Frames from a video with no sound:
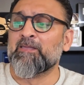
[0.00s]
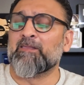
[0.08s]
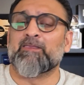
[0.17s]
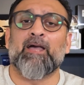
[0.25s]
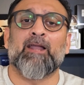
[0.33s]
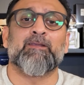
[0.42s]

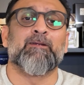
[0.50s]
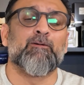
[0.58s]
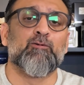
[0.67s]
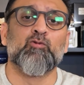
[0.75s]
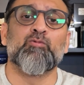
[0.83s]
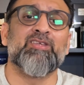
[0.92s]
that
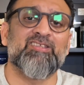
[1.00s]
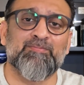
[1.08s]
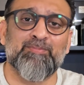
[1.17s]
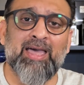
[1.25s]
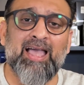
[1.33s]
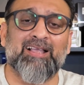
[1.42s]
two weeks
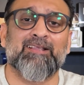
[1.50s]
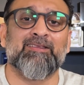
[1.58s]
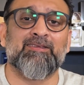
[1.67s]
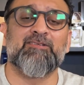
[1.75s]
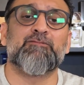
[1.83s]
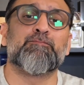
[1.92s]
back
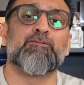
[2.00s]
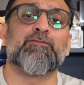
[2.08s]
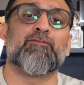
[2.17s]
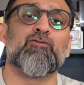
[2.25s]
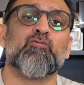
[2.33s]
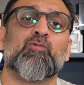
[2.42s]
this
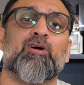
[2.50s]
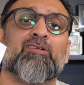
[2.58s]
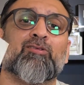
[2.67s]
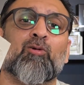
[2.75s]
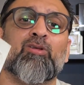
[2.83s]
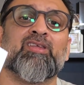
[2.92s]
perfume
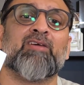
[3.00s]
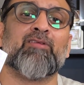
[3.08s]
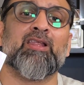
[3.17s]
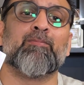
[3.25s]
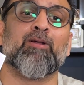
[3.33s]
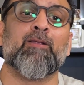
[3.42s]
was only
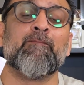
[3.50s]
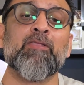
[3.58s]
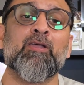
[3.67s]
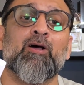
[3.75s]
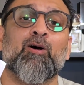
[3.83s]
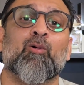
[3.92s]
available
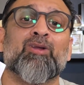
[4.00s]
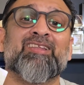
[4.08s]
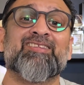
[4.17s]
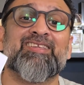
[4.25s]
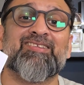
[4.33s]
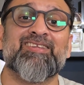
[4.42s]
on a
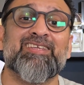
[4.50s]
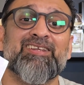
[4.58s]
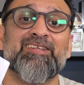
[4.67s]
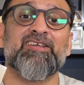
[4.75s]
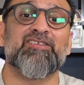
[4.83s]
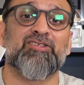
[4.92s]
60
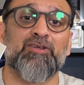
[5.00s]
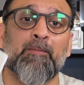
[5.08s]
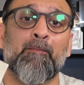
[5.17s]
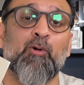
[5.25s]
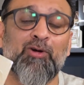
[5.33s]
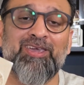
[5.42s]
days
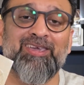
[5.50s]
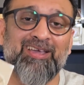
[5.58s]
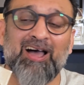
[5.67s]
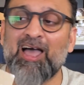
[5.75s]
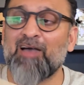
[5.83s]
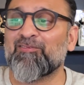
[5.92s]
booking
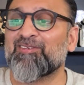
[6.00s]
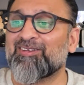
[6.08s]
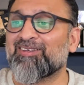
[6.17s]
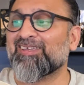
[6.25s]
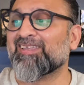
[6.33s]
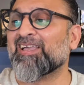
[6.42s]
i have
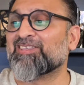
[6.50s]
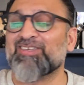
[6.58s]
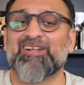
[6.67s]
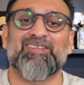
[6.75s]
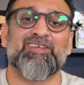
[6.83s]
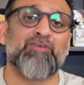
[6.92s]
uh,
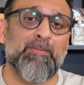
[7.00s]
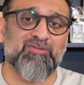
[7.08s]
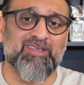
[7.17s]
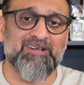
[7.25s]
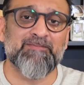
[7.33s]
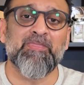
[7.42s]
checked their
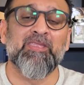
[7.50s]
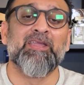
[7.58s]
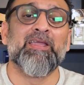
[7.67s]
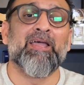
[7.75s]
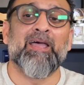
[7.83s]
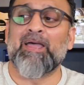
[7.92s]
website
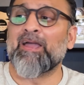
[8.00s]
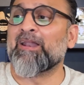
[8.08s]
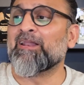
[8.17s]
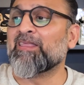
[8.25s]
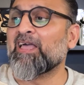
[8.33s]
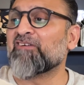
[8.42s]

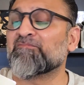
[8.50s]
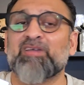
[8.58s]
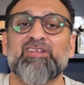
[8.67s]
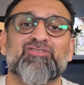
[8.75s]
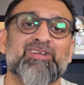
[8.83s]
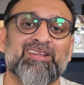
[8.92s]
and they have
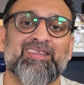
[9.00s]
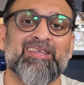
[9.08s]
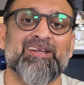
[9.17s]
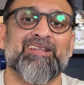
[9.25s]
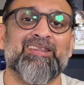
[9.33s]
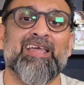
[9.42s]
mentioned
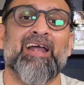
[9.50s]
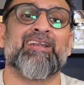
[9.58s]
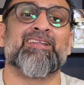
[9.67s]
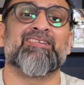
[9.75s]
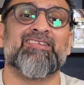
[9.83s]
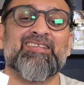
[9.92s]
there
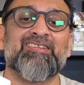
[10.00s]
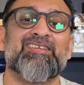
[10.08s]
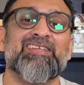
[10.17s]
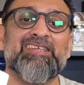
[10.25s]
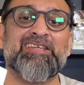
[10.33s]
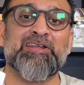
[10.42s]
that
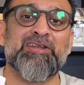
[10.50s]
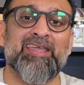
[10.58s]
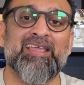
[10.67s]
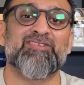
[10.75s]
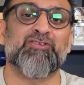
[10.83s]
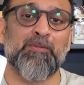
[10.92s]
60
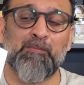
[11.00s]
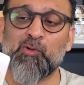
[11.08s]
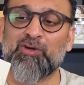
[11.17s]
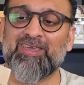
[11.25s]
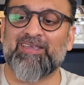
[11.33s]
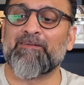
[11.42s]
days
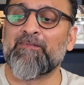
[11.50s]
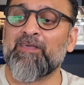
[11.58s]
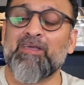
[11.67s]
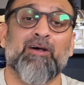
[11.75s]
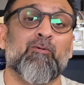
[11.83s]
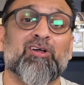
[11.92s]
booking
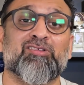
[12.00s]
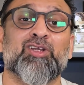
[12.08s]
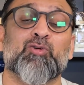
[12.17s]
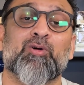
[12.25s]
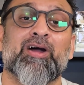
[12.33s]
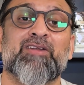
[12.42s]
was
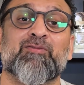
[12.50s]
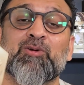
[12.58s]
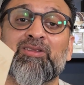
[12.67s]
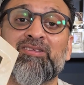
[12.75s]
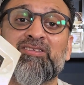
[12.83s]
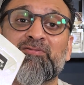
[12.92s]
required for
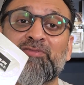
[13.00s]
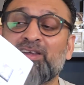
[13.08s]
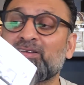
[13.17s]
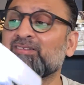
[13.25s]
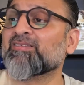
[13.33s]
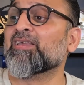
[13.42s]
this
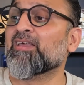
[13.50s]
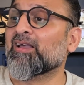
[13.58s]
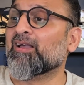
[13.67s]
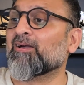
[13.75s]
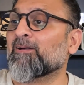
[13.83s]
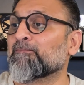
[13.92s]
fragrance
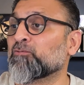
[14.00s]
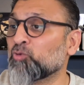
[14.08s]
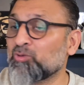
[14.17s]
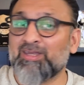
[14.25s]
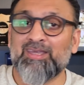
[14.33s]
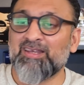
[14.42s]
uh,
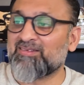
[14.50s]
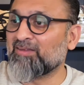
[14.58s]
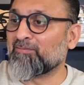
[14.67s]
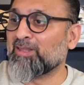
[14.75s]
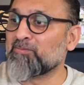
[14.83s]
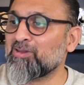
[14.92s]
today it's
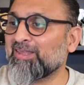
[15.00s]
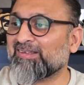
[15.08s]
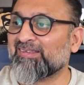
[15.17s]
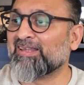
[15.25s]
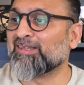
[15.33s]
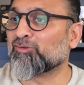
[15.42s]
available
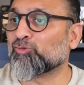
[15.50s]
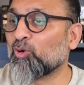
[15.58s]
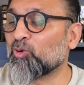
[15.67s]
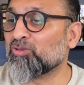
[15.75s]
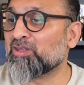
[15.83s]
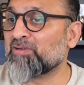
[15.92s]
it's in
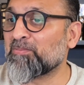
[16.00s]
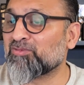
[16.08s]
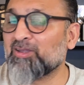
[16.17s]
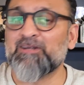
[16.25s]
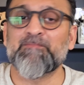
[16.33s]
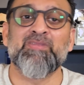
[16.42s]
stock on their
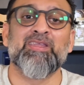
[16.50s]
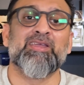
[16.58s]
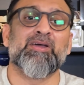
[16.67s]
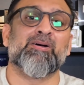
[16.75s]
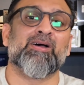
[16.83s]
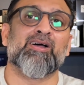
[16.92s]
website
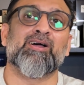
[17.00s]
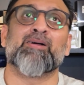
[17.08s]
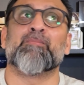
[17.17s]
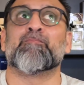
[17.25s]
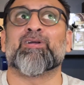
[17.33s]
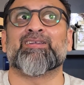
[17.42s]

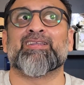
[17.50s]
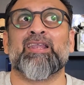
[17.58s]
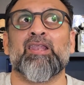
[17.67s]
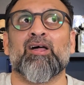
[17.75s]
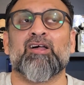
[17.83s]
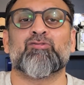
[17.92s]
uh, but
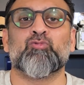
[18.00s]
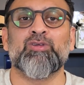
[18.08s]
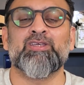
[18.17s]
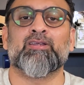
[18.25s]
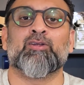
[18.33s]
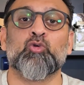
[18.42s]
last
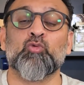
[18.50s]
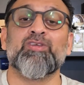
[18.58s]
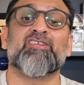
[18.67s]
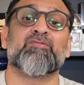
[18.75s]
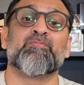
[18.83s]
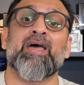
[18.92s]
week two
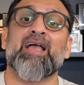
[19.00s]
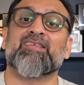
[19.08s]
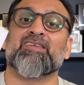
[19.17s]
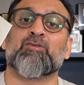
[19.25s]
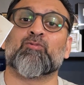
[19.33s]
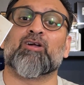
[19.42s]
weeks
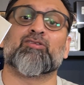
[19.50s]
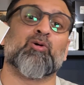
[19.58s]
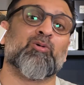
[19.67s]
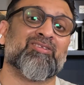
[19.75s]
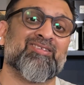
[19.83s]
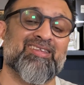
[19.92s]
back it was
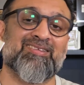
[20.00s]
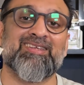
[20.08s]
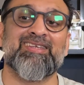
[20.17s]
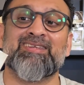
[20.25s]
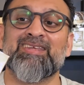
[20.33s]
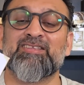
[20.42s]
on
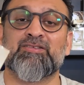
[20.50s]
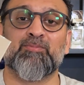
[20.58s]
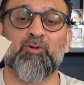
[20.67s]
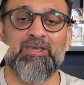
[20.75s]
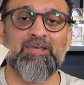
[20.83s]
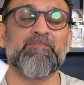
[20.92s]
60 days
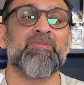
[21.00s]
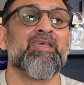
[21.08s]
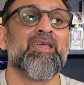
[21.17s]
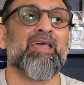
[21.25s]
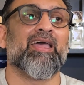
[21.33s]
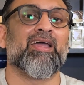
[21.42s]
booking
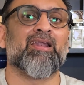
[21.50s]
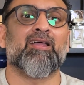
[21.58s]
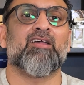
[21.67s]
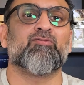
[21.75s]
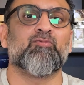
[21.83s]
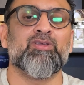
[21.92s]
and
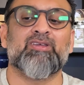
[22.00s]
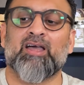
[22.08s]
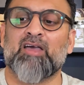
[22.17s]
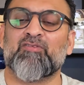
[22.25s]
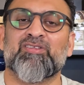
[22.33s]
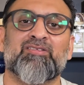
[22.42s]
last week i
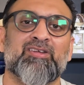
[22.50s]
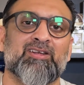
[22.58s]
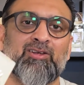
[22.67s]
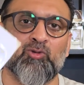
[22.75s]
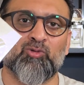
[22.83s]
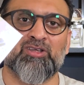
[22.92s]
have
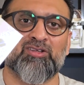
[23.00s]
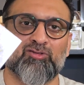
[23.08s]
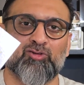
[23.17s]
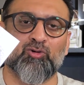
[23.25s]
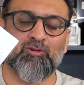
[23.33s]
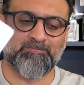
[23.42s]
visited to their
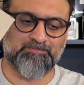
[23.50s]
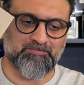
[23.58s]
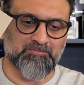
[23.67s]
store